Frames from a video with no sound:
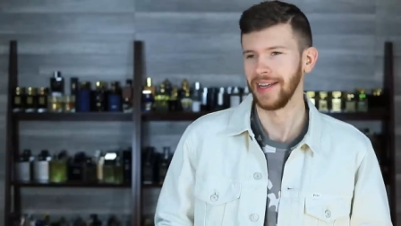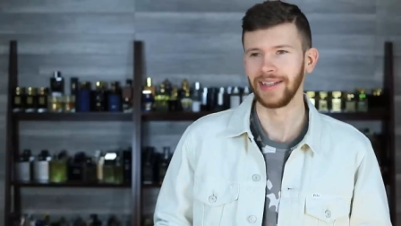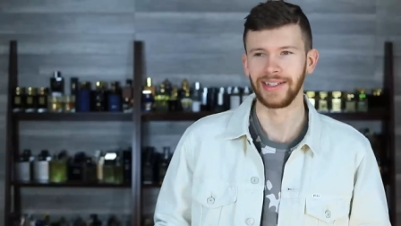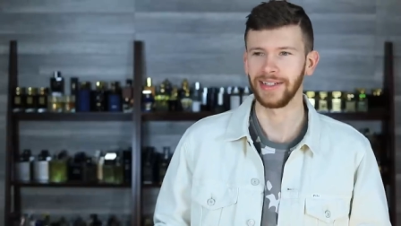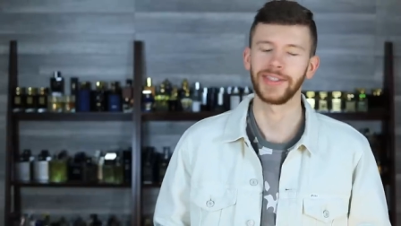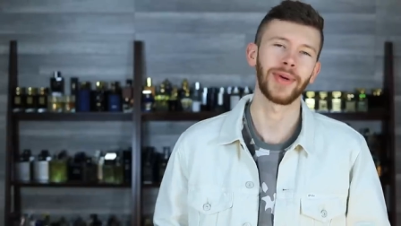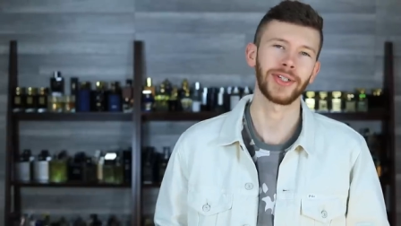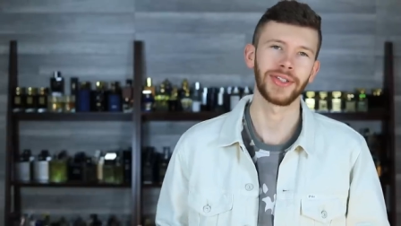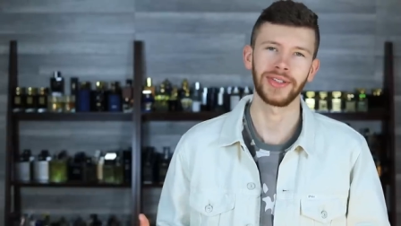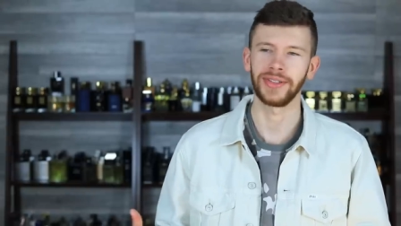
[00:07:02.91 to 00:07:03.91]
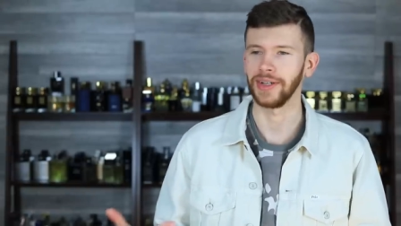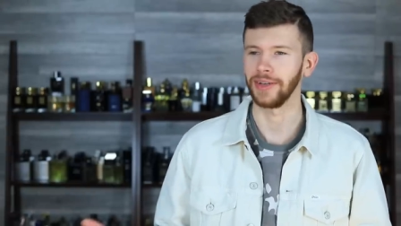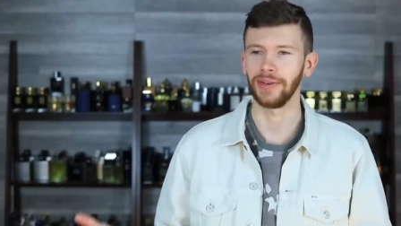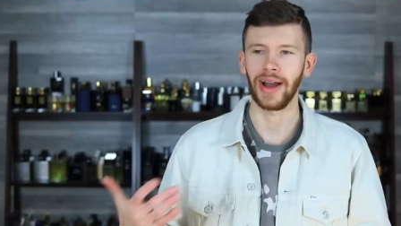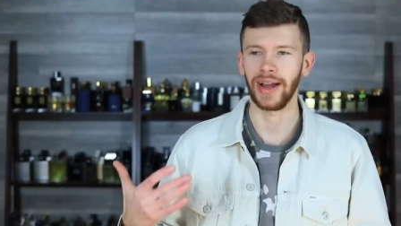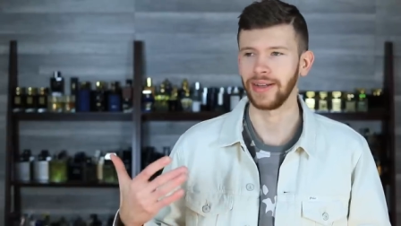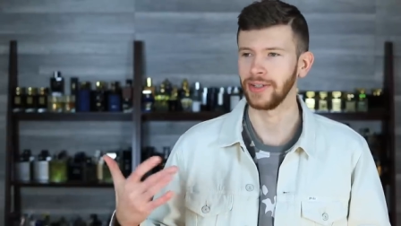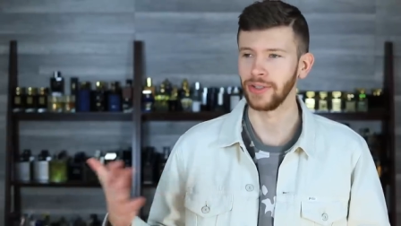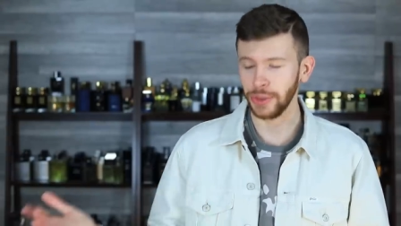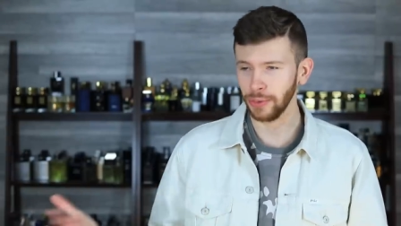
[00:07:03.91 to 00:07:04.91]
As much as, you know, I
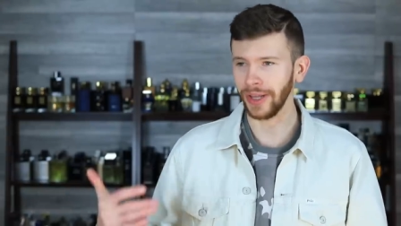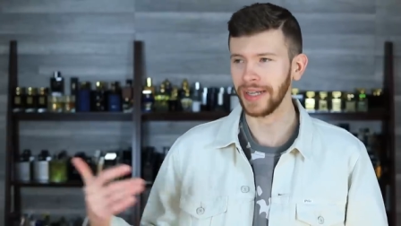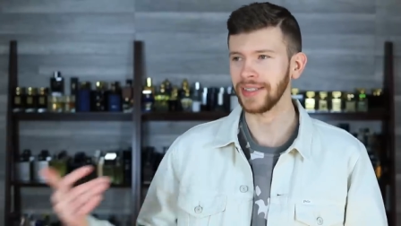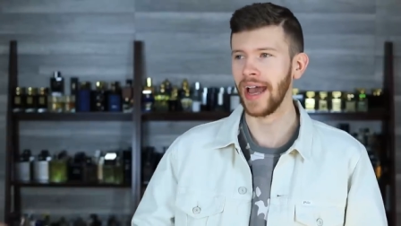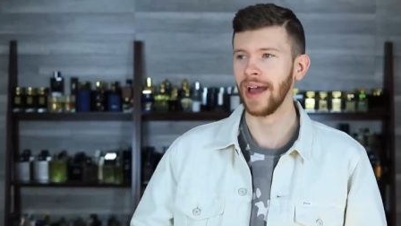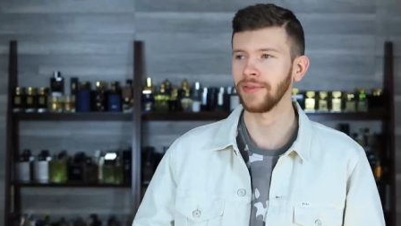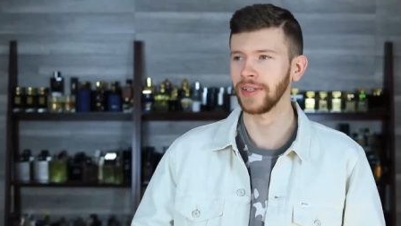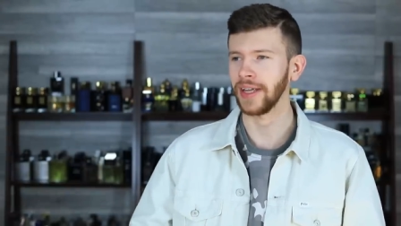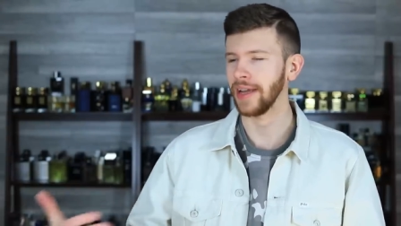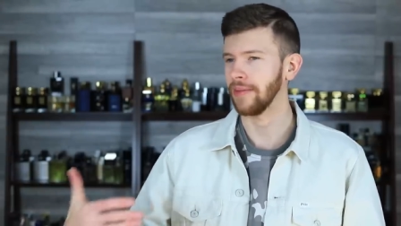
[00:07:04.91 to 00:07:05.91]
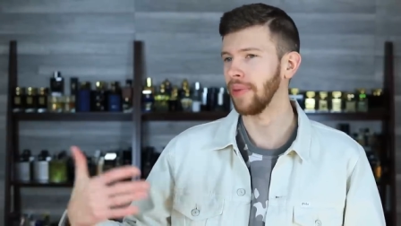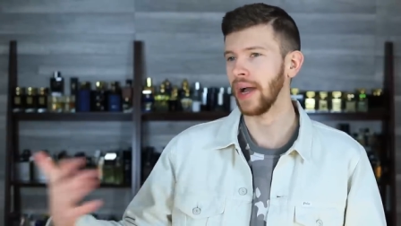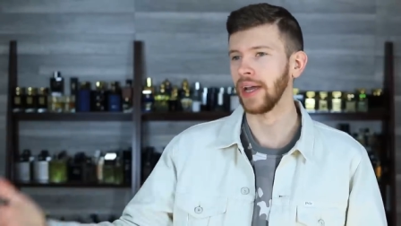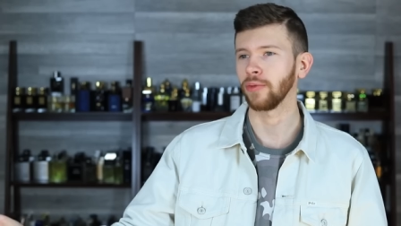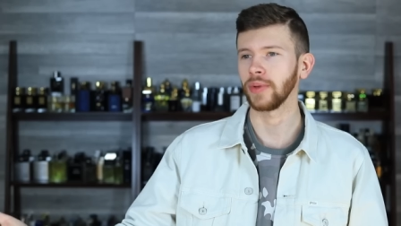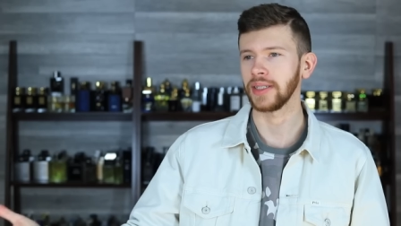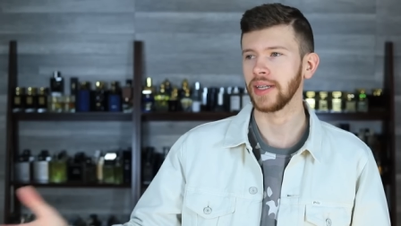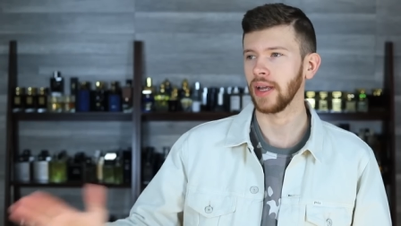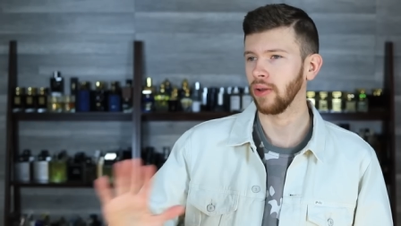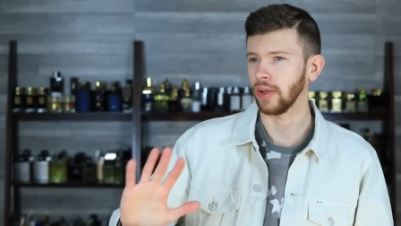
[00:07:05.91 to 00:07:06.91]
do like to advocate buying
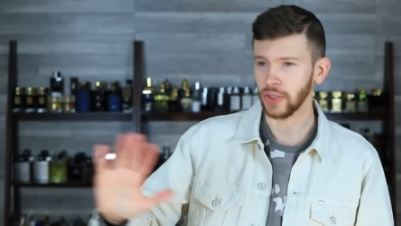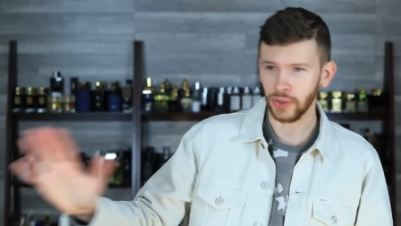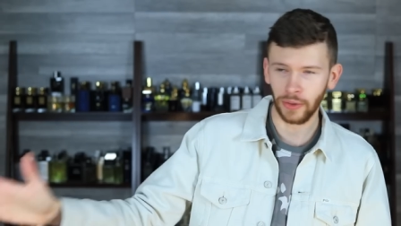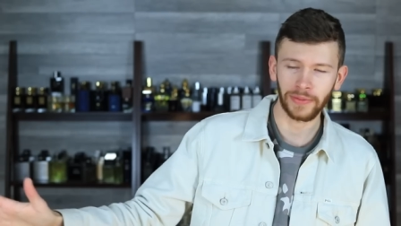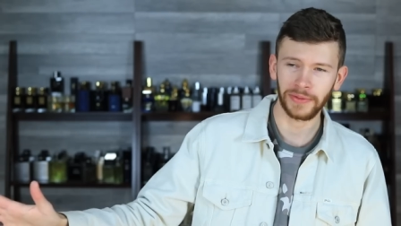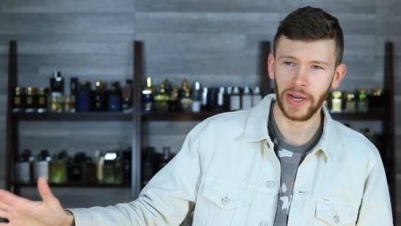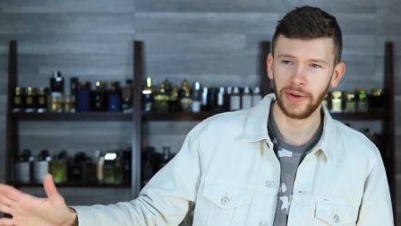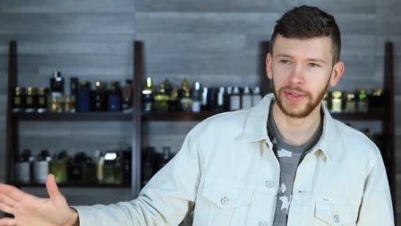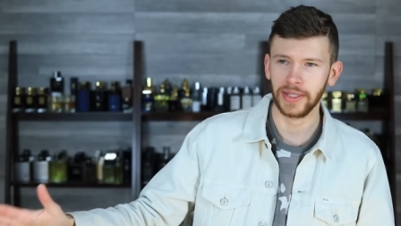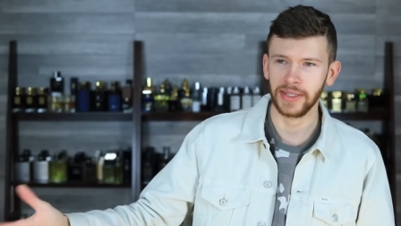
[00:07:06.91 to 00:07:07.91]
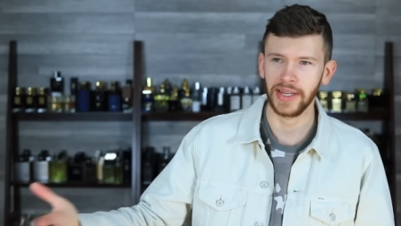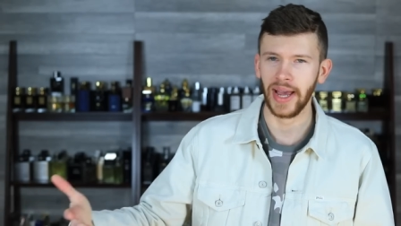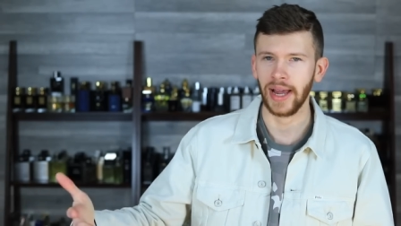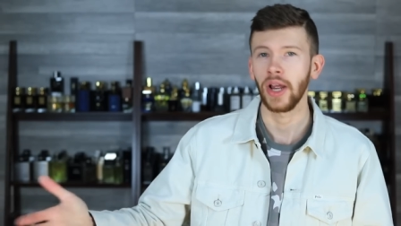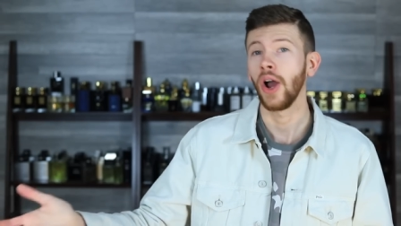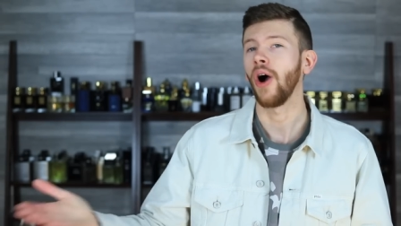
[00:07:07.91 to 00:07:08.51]
retail on certain fragrances that